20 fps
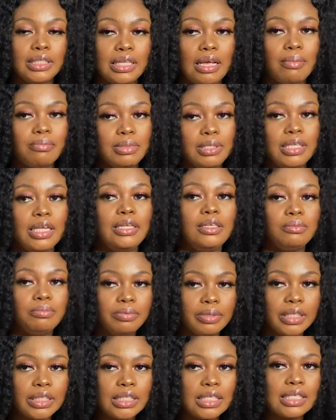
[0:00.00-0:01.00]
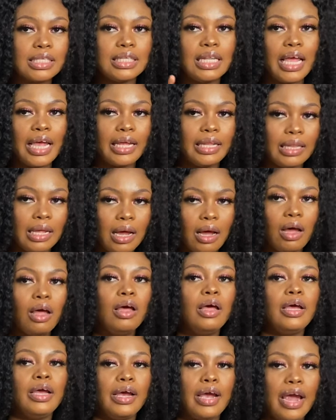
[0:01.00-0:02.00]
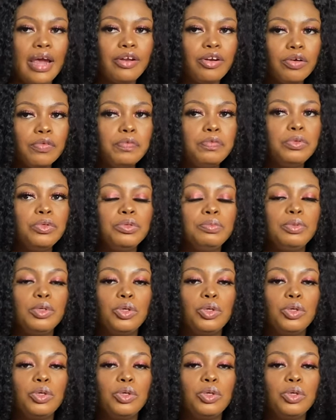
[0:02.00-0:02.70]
some celebrities like that kind of look,